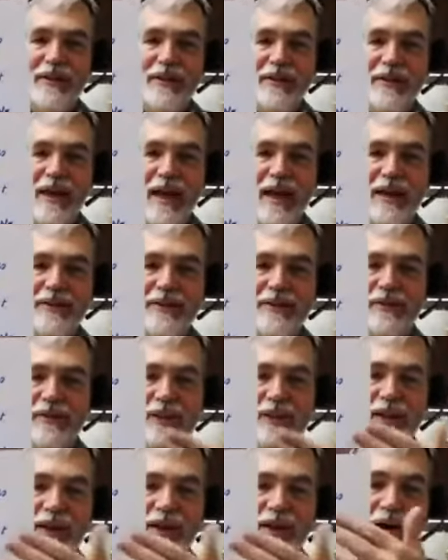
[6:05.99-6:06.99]
that they
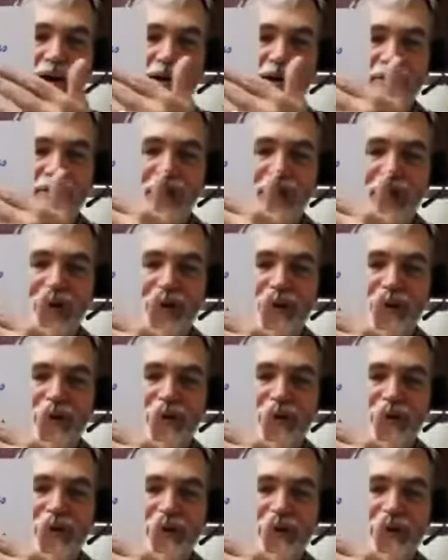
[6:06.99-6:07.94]
actually are lower